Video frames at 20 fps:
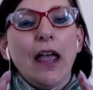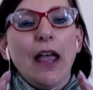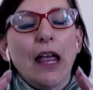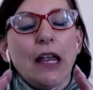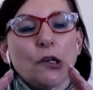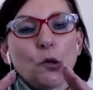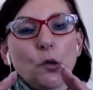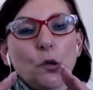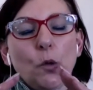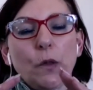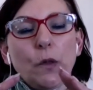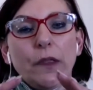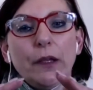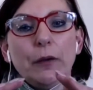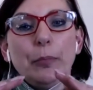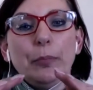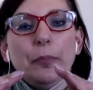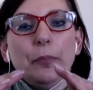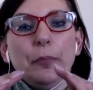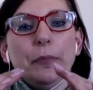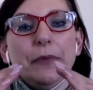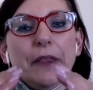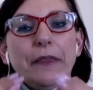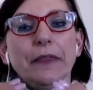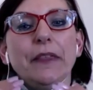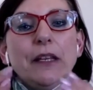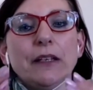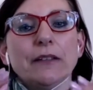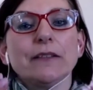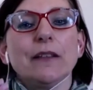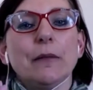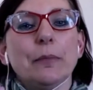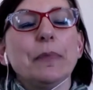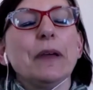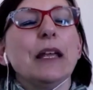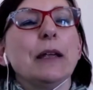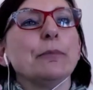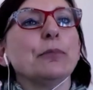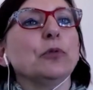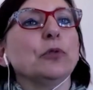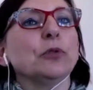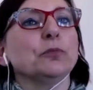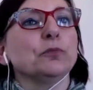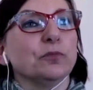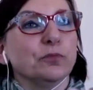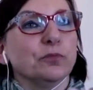and all the, the things that people